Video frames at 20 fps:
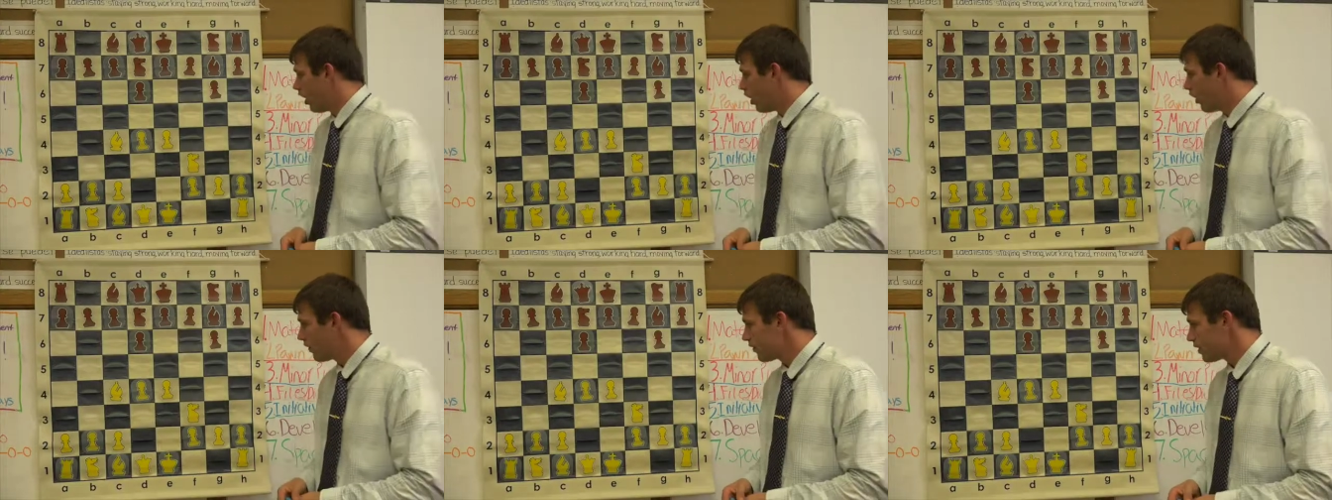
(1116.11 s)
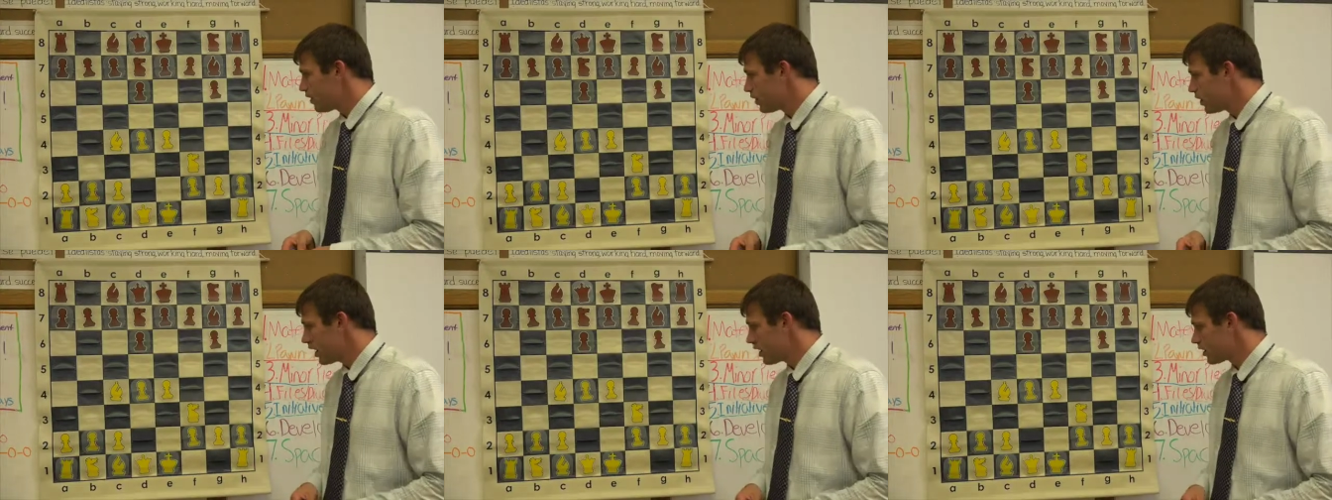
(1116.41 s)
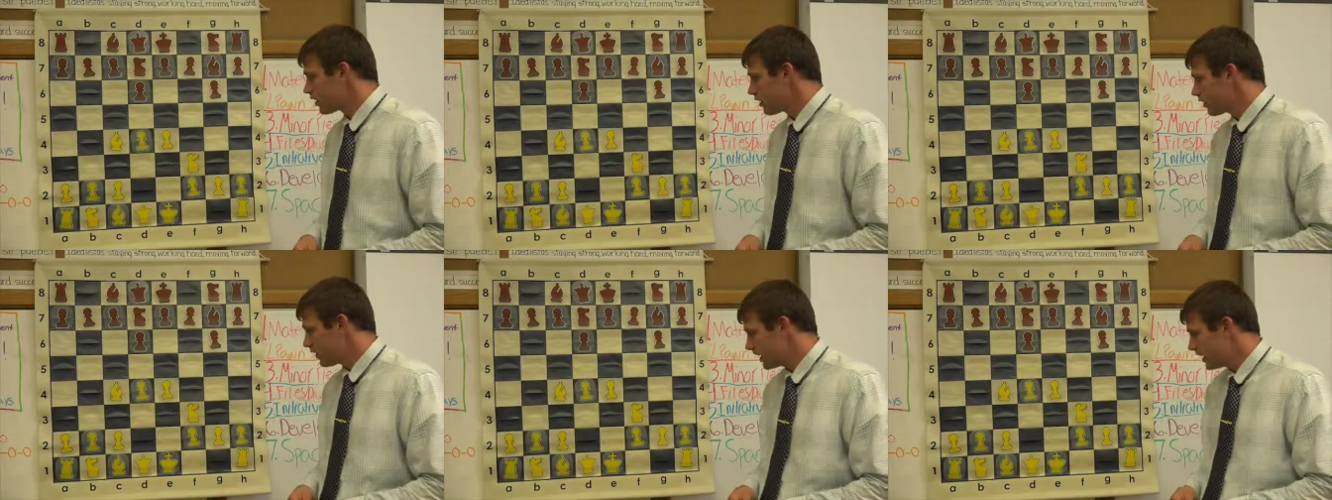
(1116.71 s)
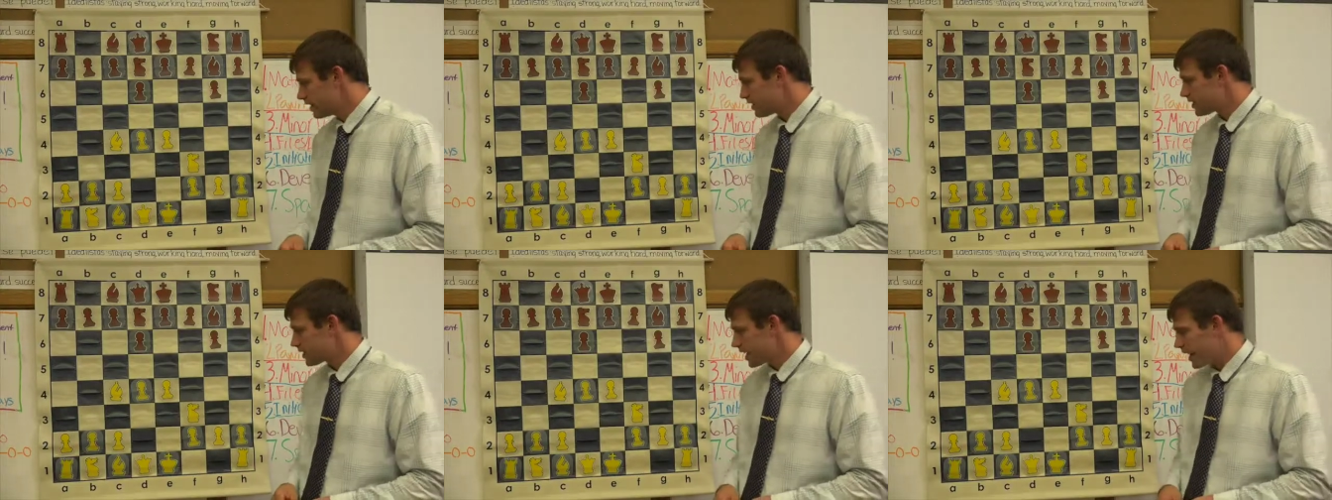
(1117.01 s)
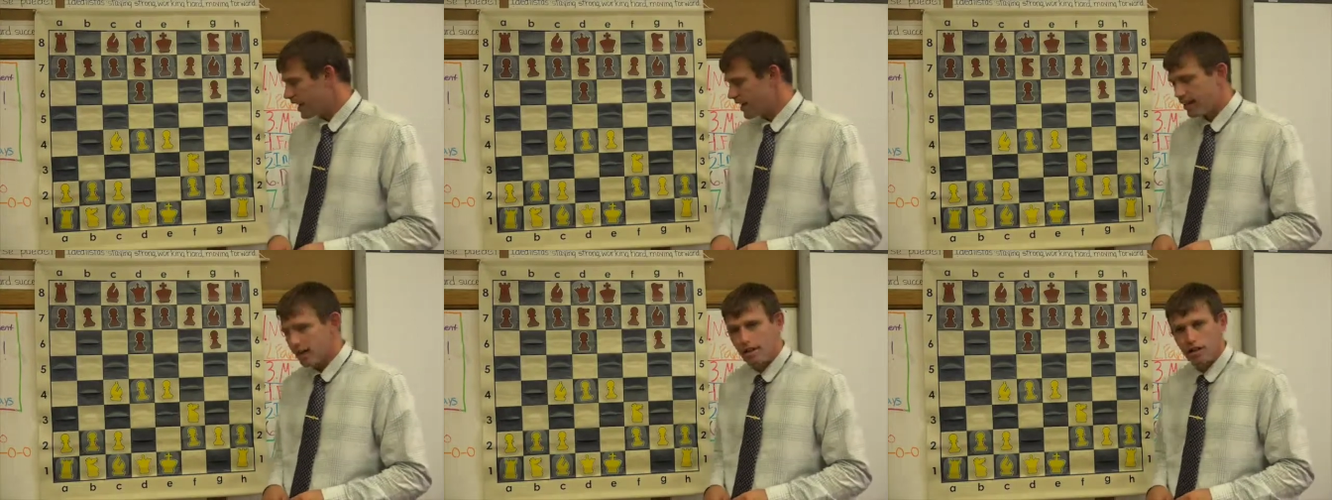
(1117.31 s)
Hopefully you get a little
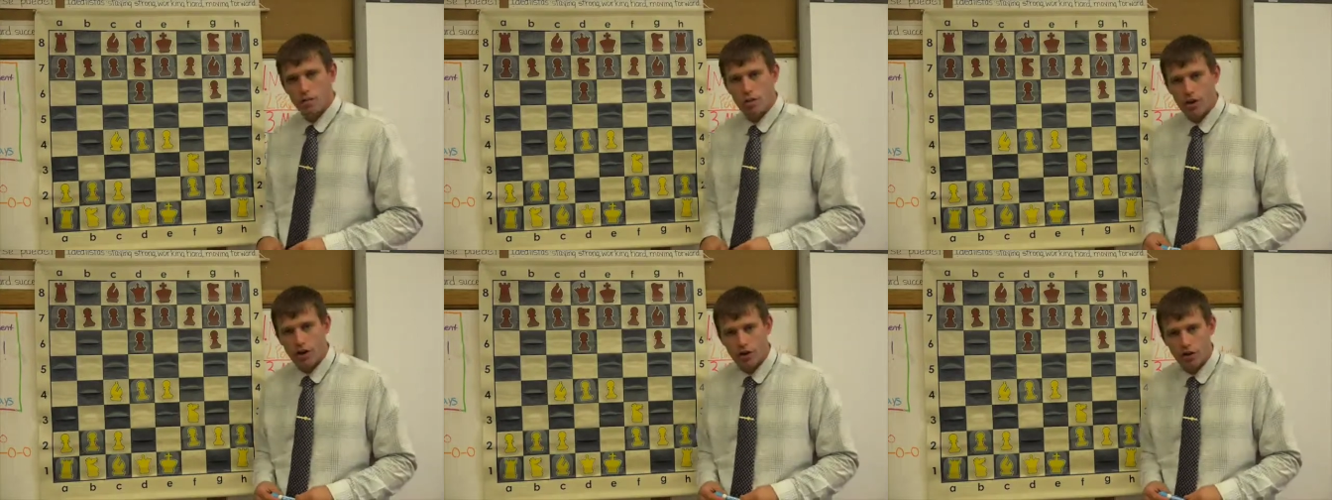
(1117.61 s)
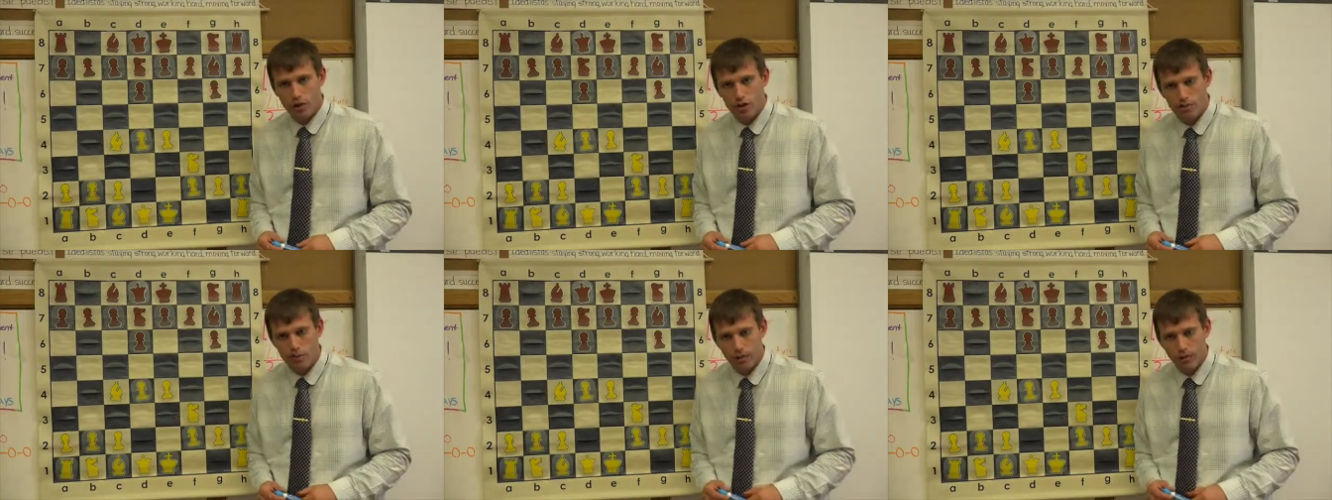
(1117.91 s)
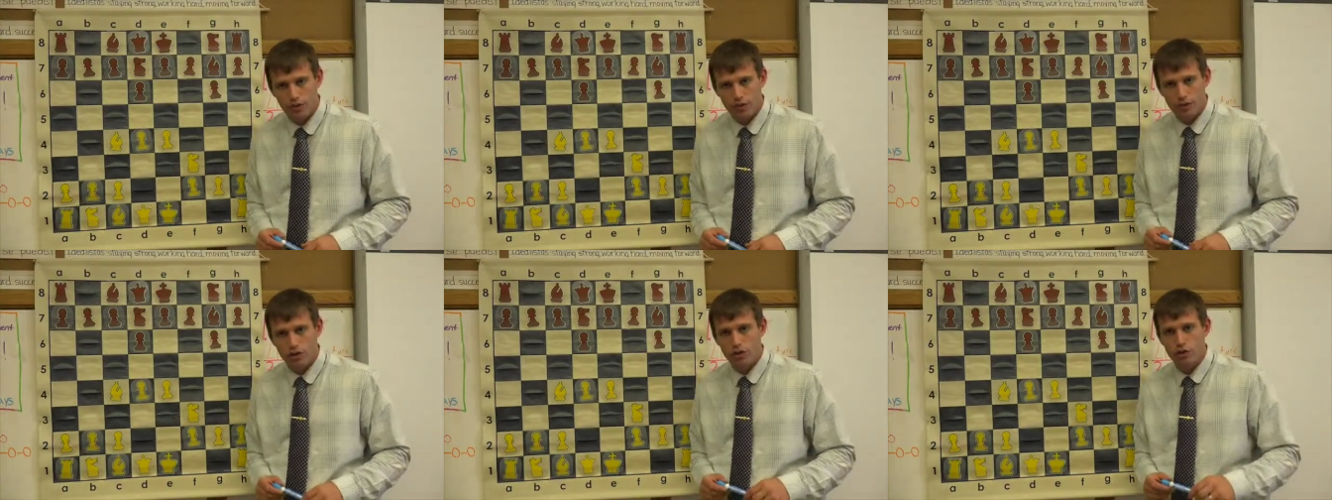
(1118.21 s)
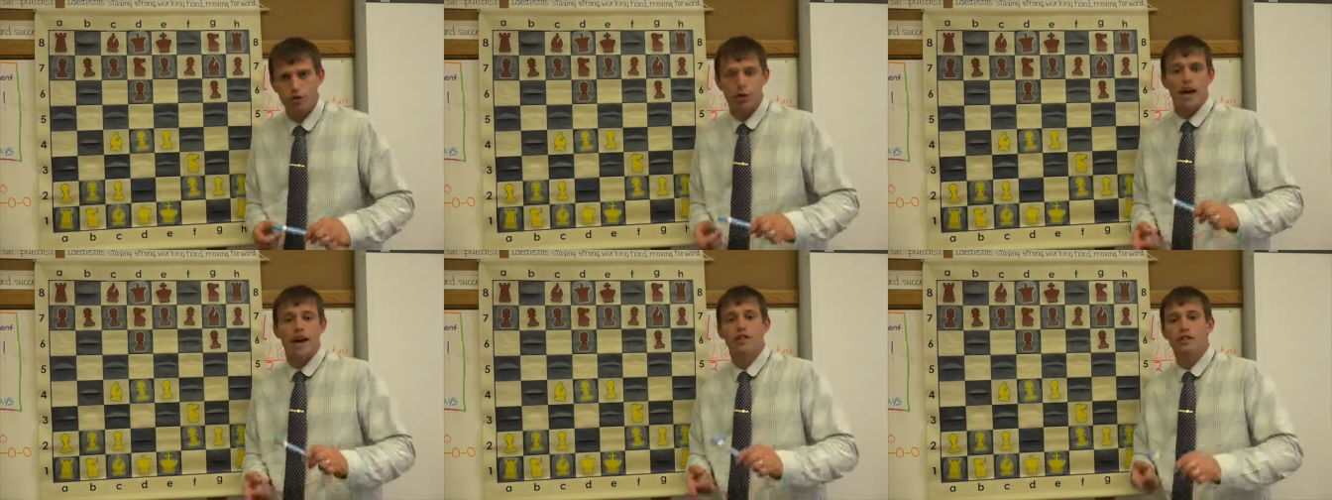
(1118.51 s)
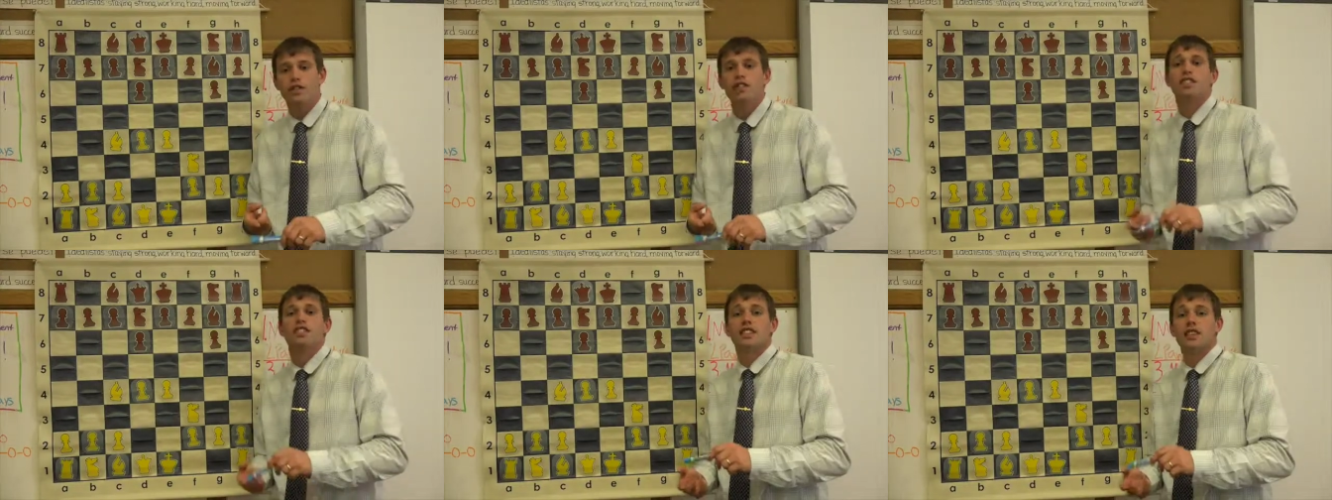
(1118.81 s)
insight into what good players do
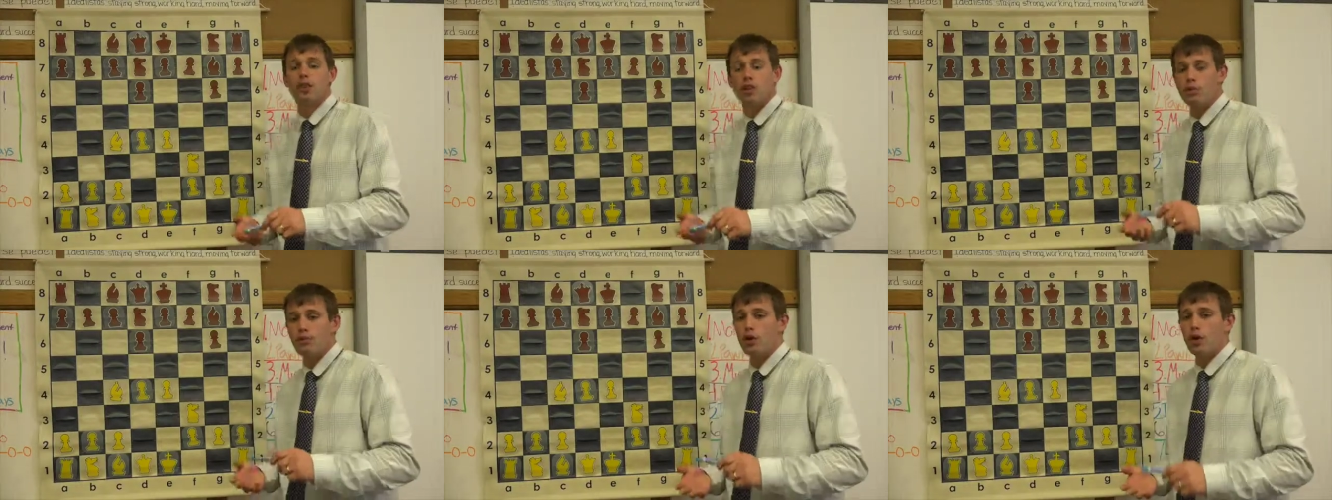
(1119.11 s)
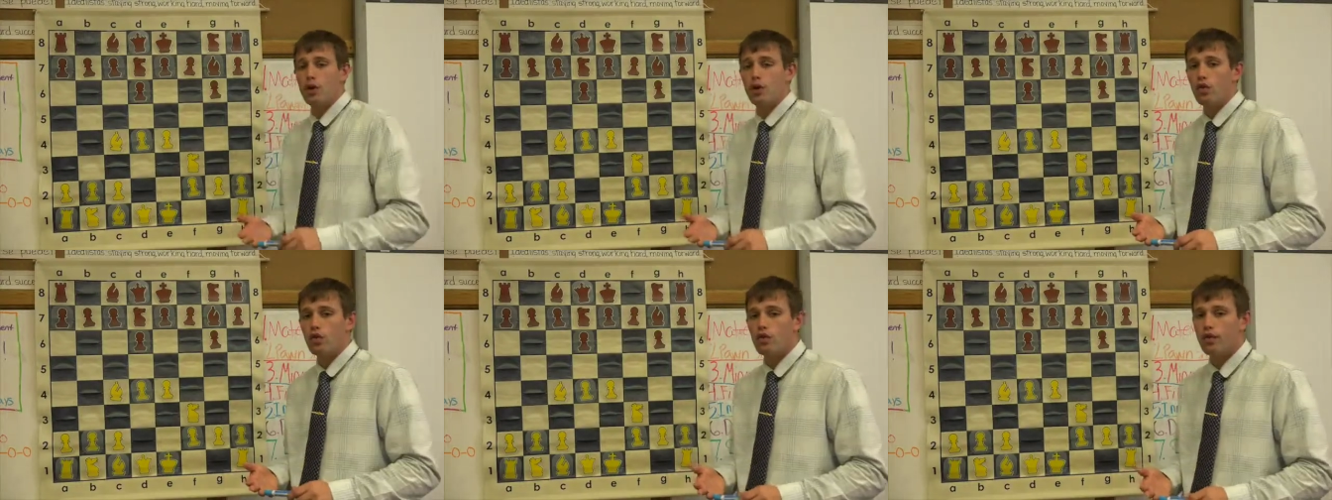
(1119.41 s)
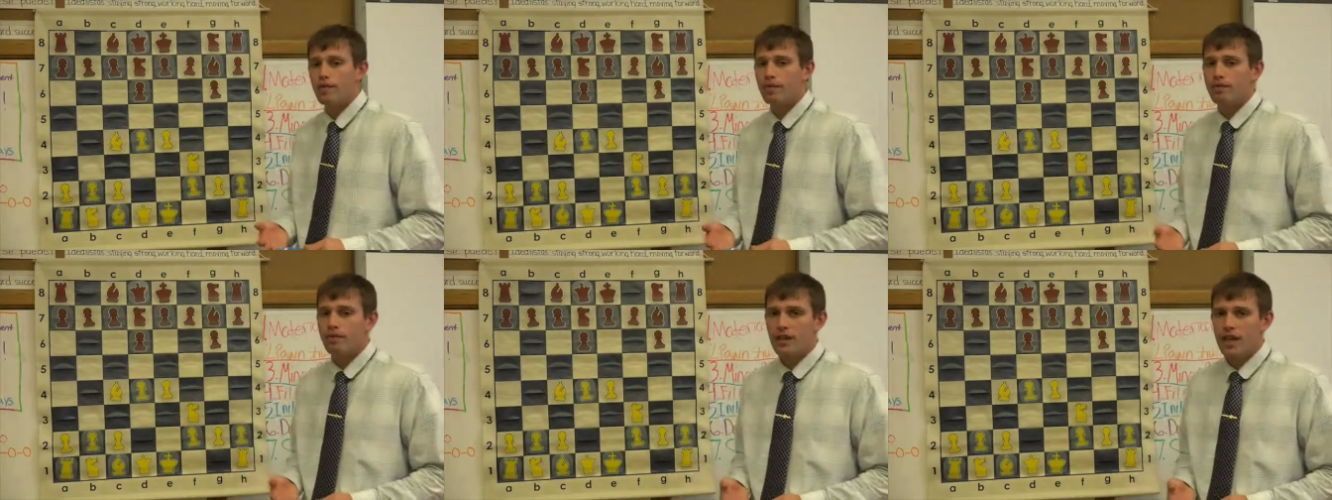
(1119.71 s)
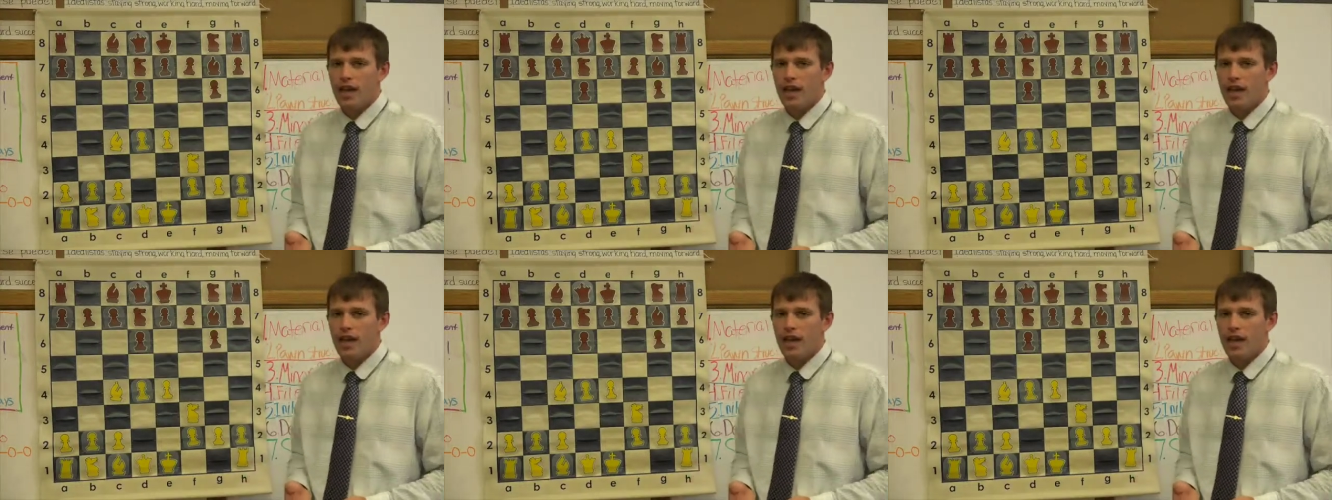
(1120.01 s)
every single move